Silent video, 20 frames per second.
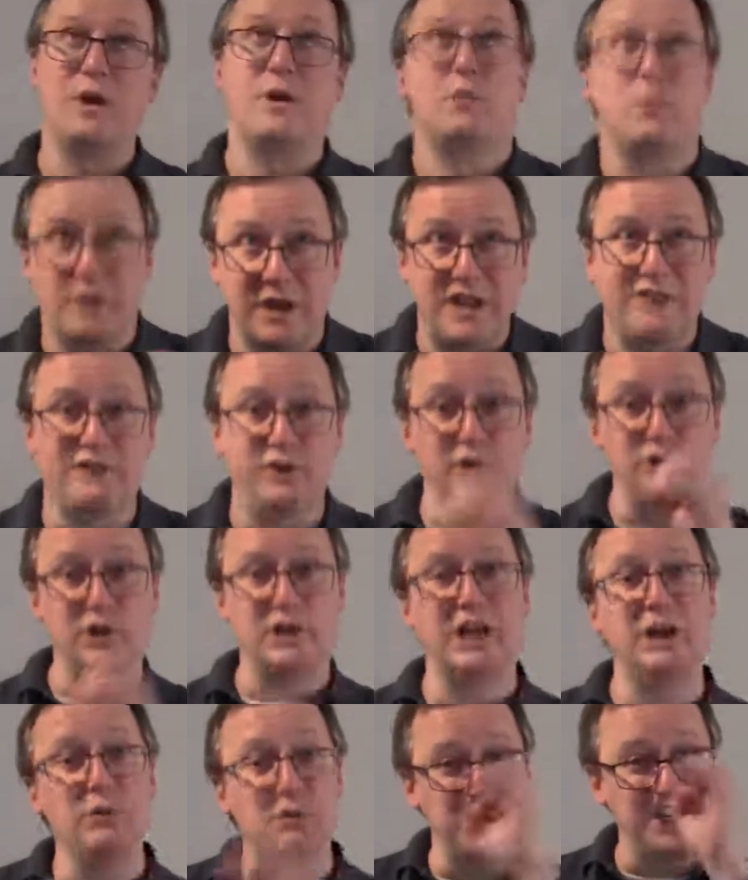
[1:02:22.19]
if you're
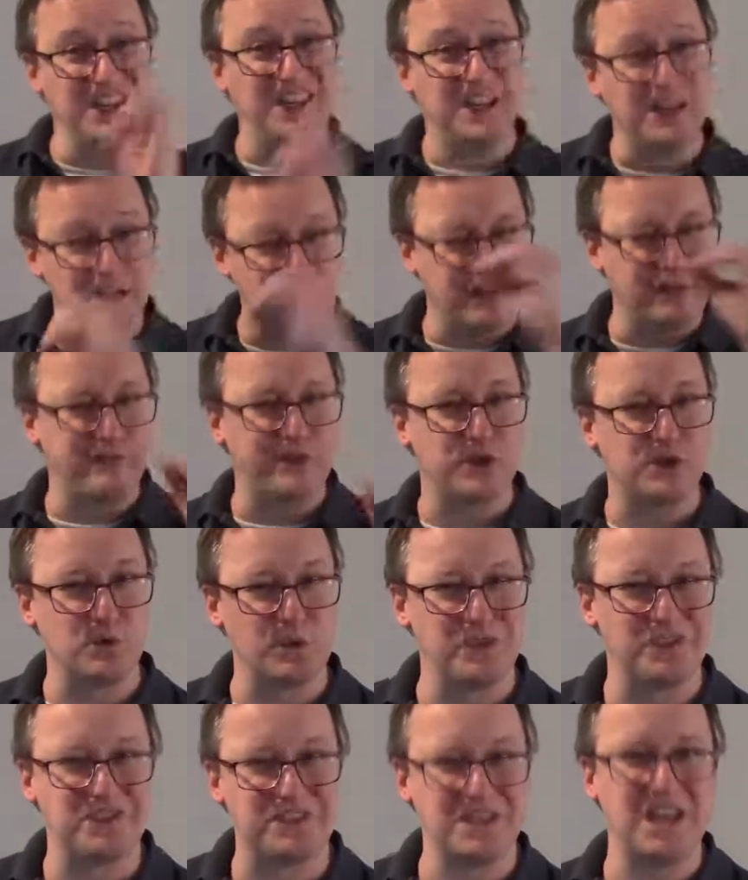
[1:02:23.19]
looking within an individual
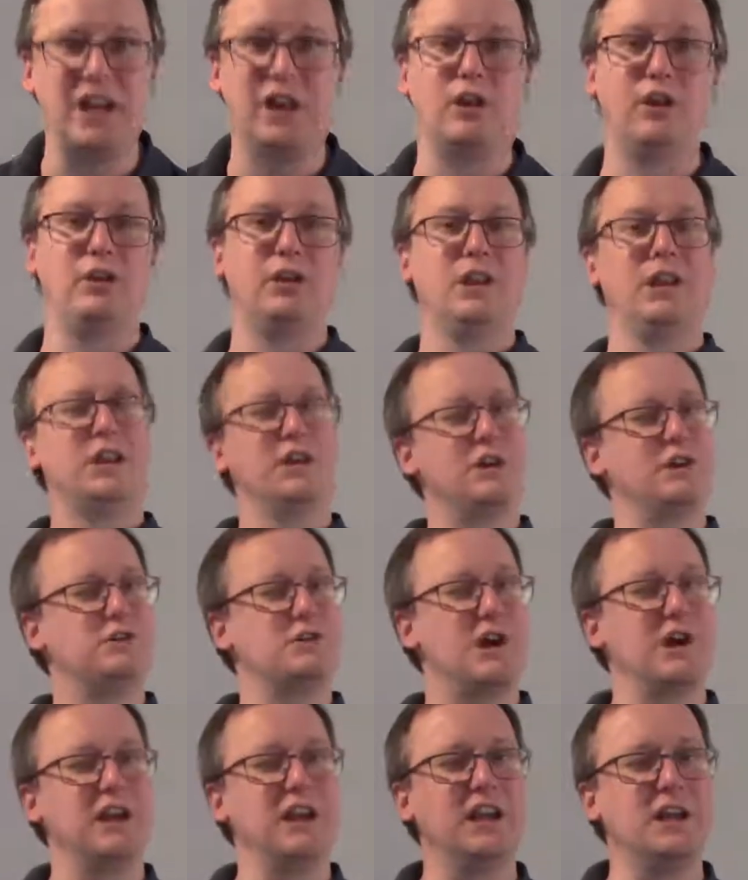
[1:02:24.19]
cell, you're
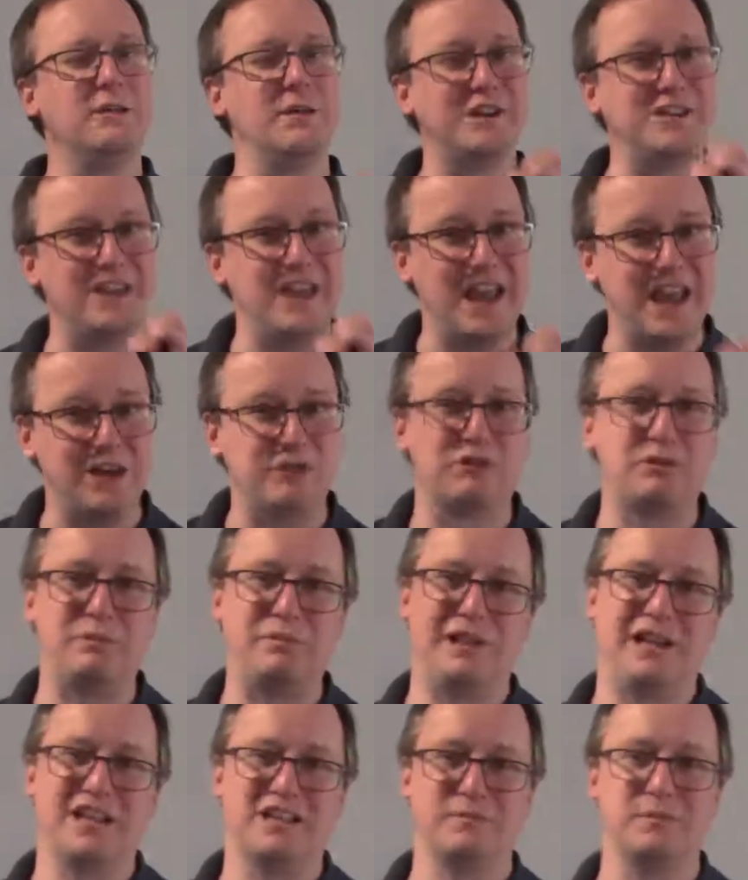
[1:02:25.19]
talking about
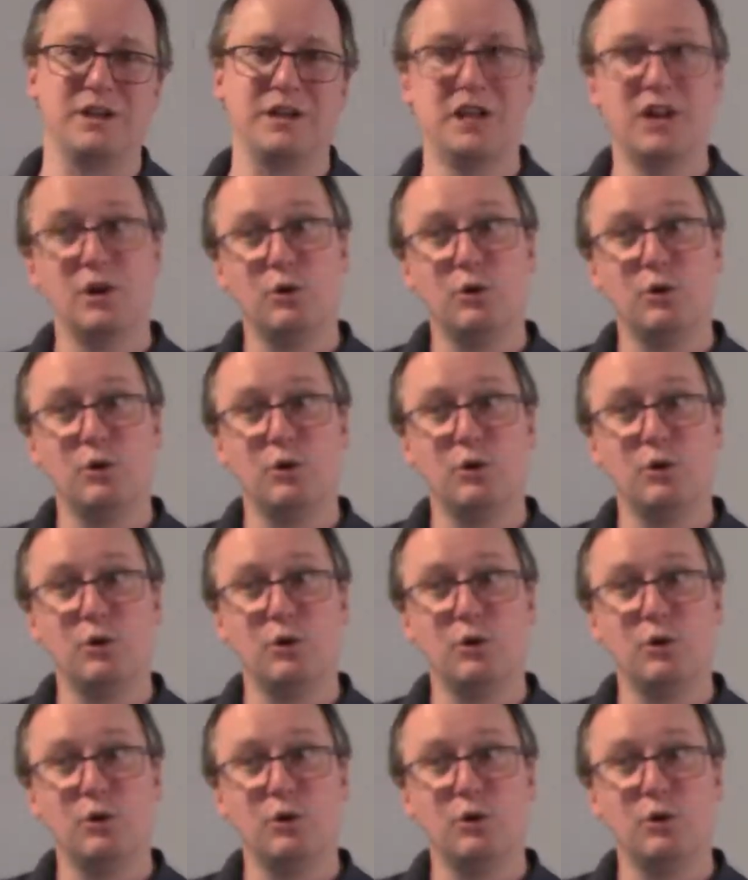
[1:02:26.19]
heteroplasmy.